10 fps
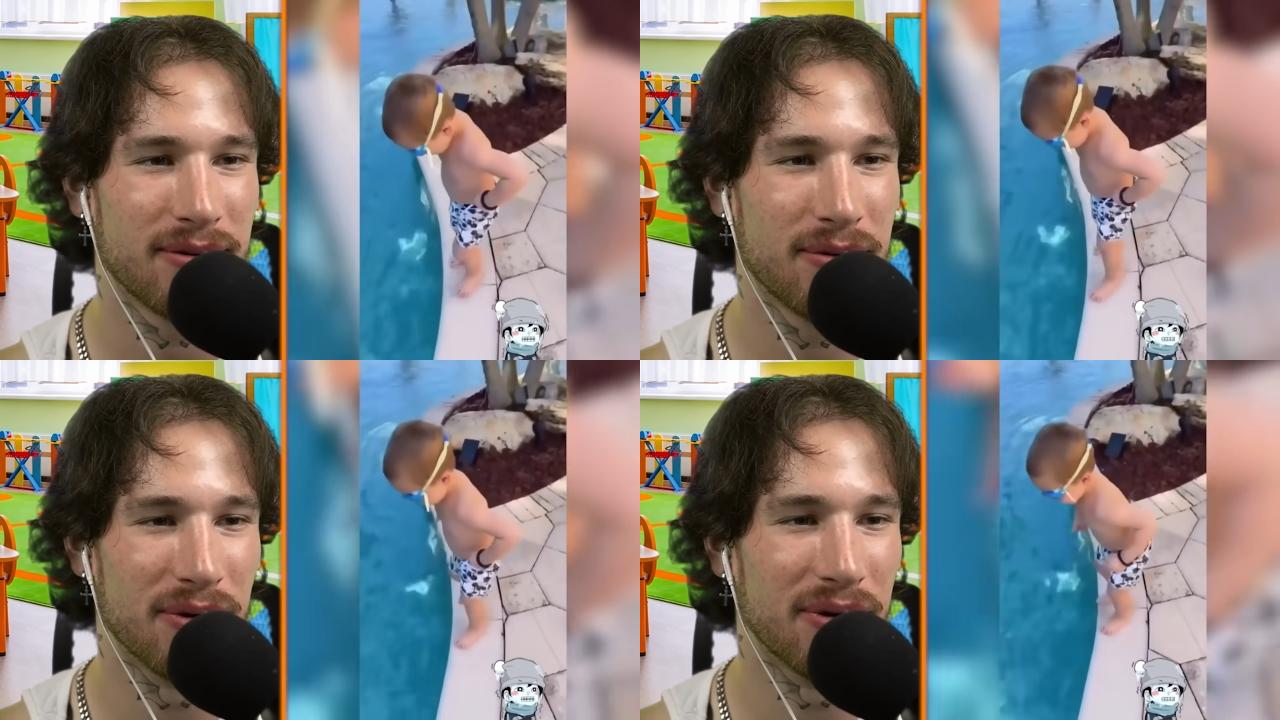
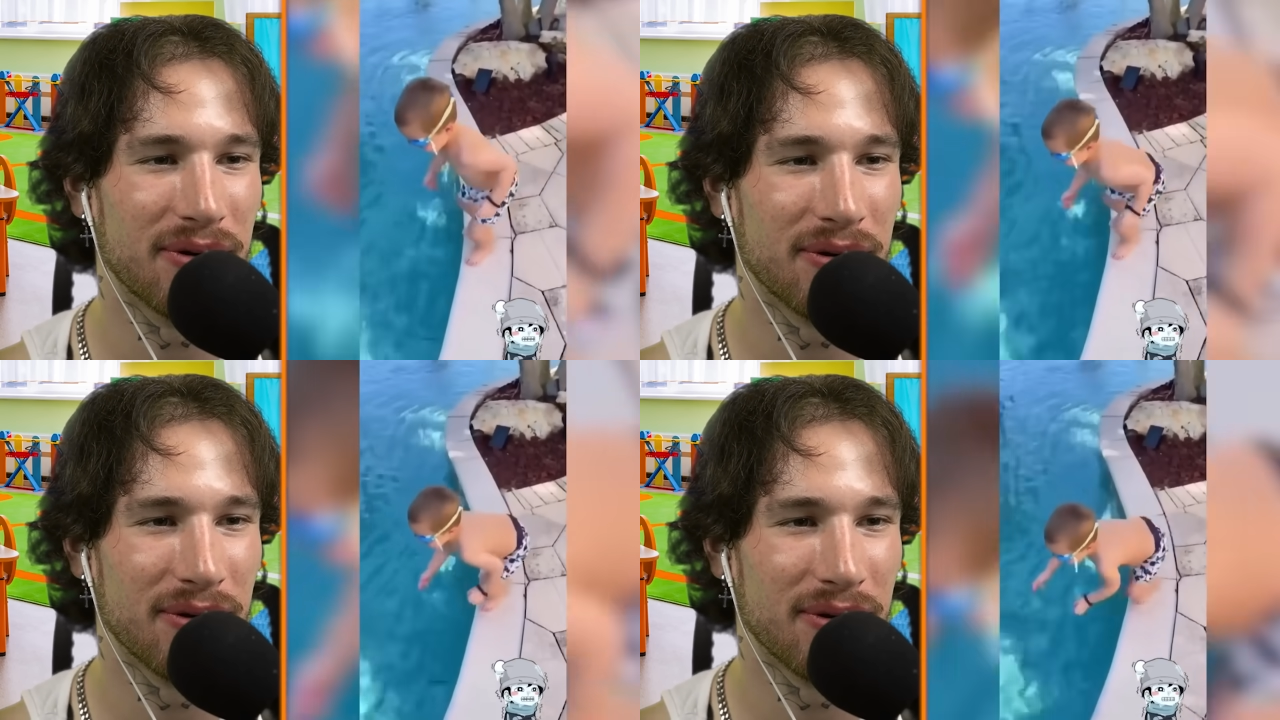
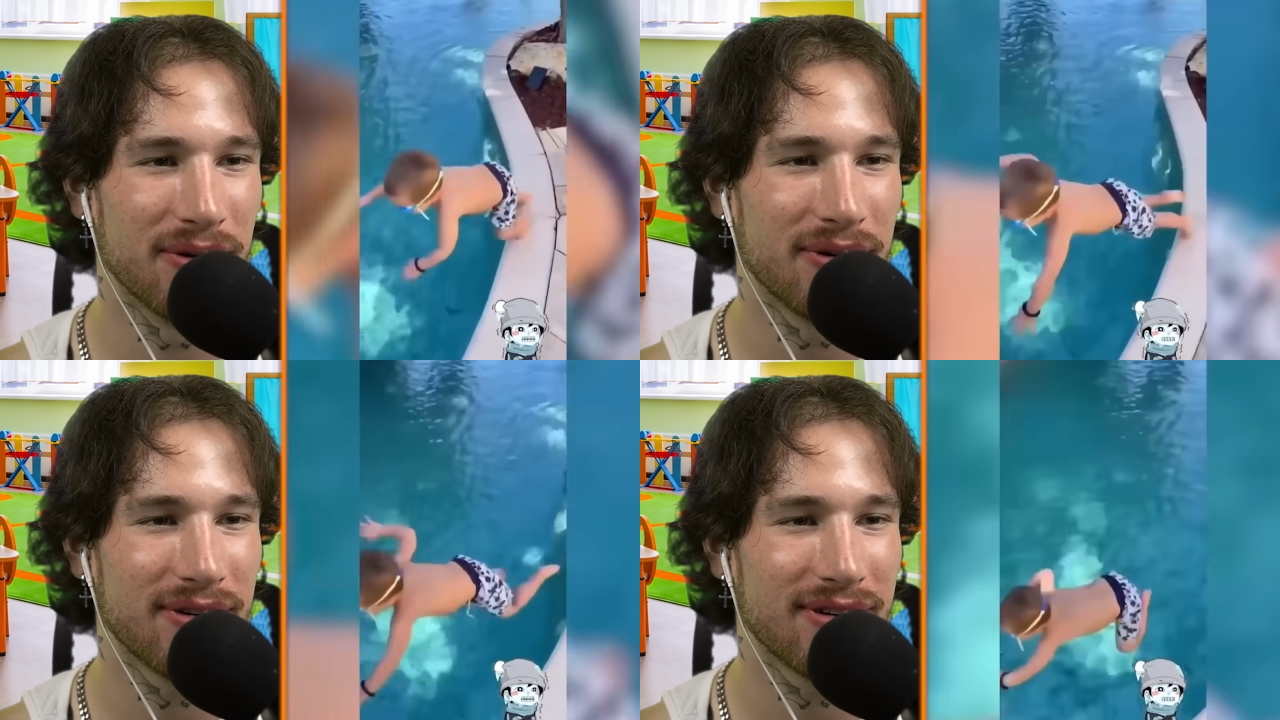Ooh,
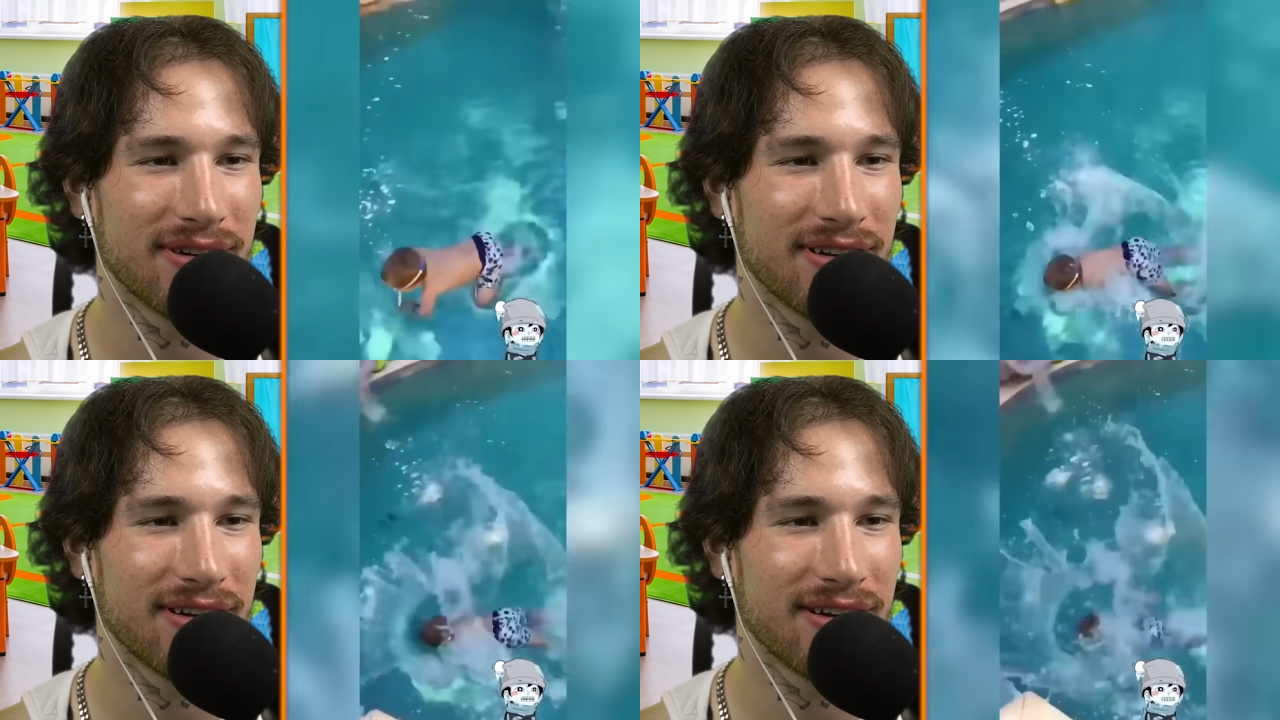ooh.
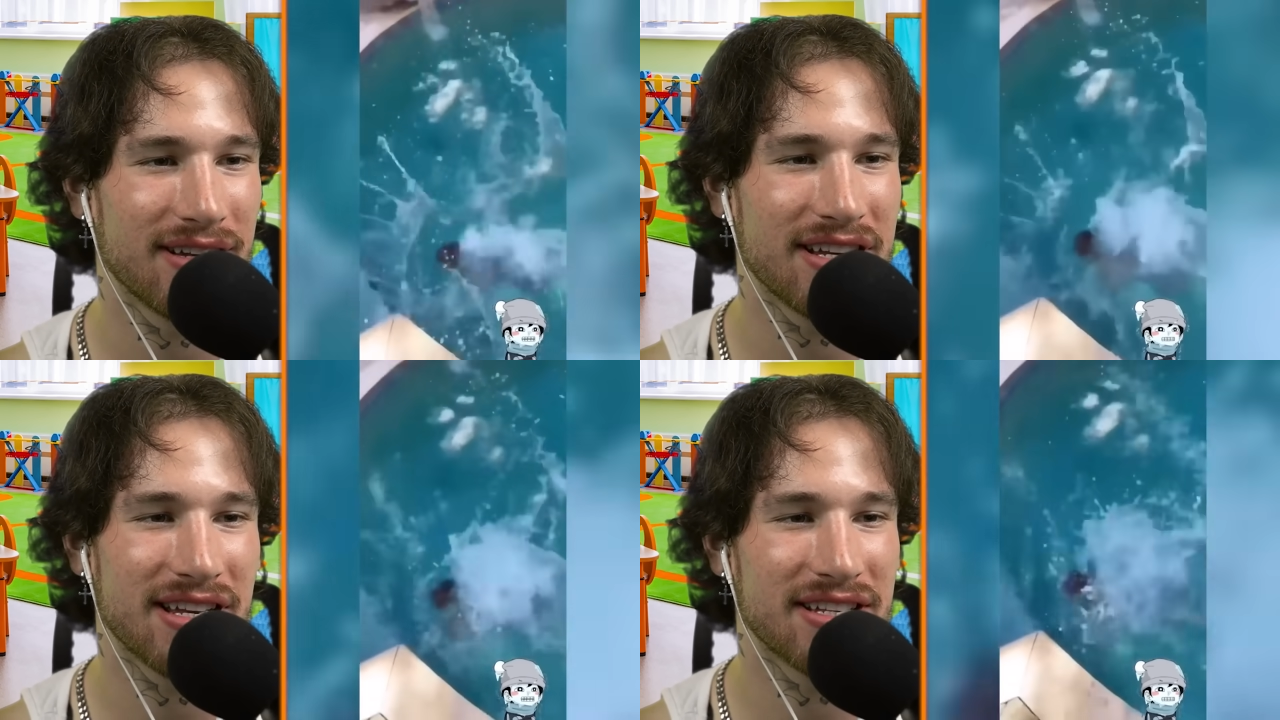
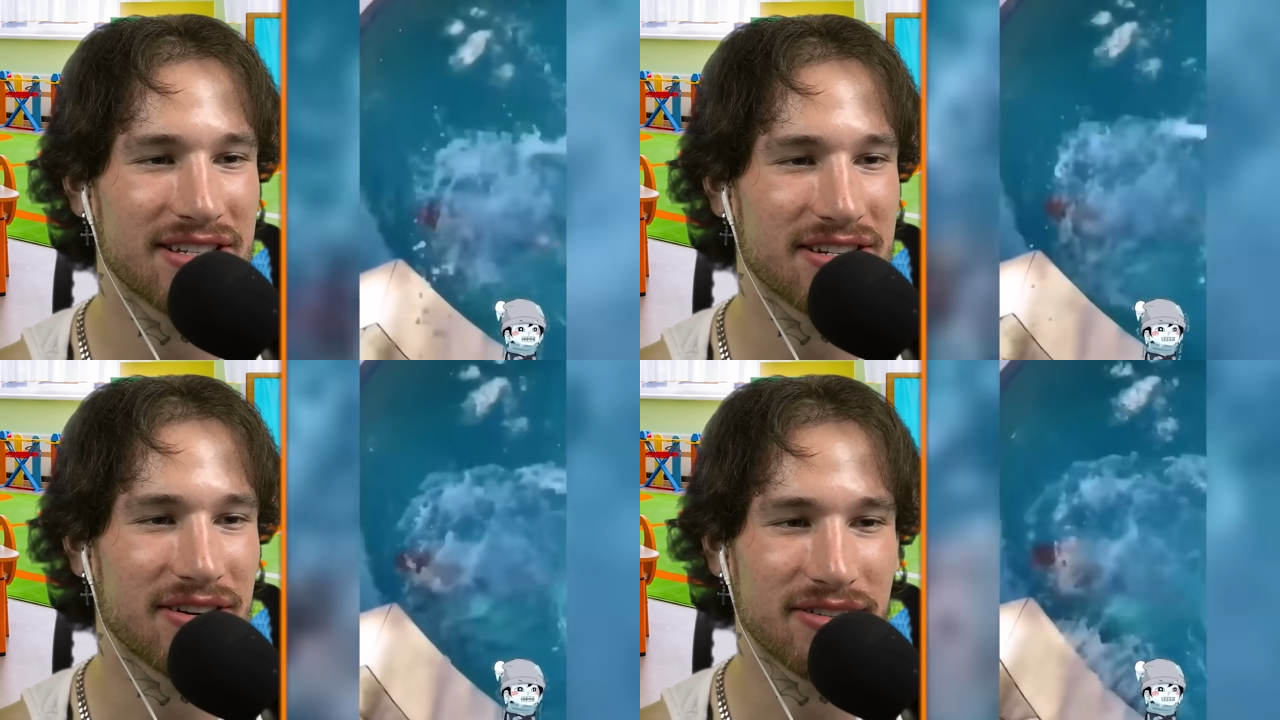He's
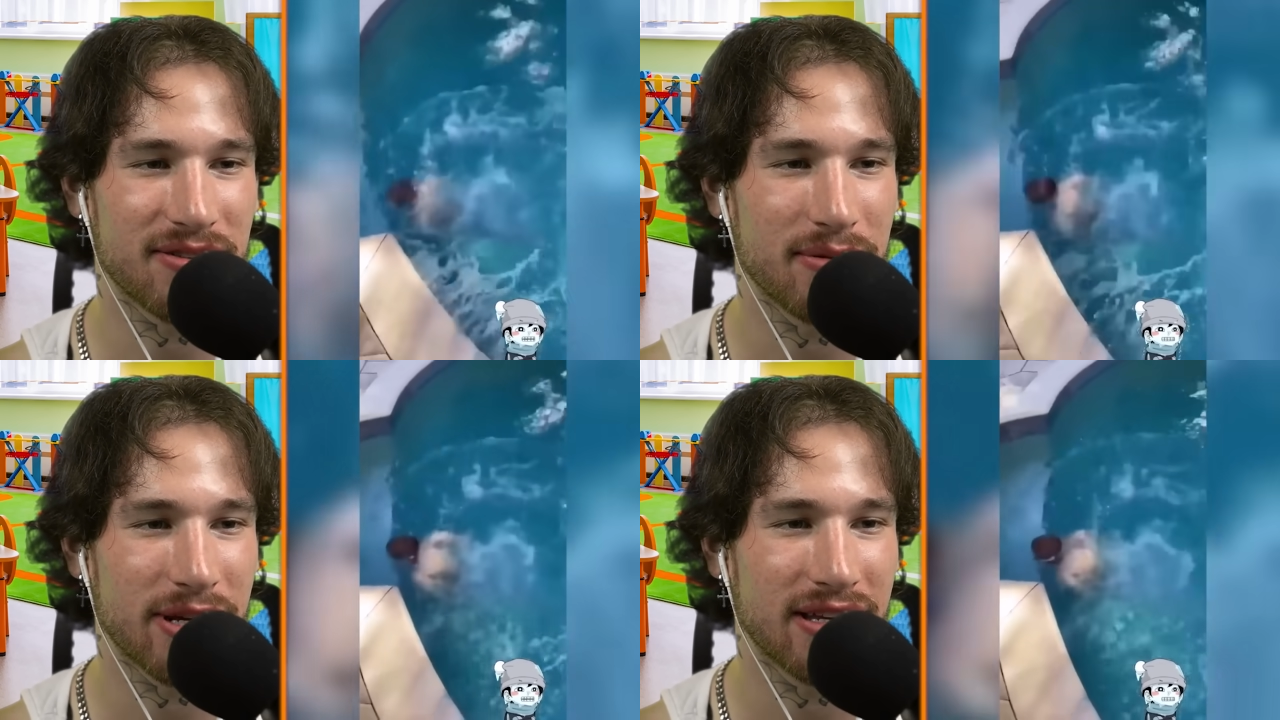gonna start
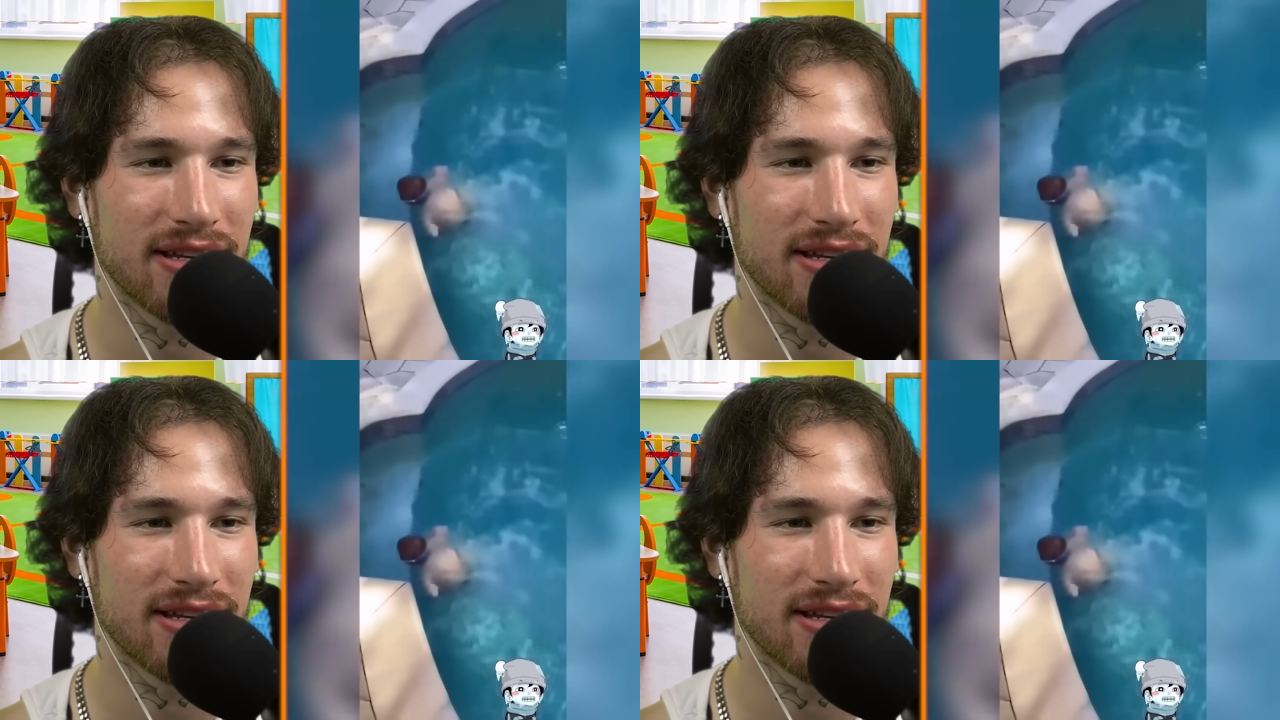screaming.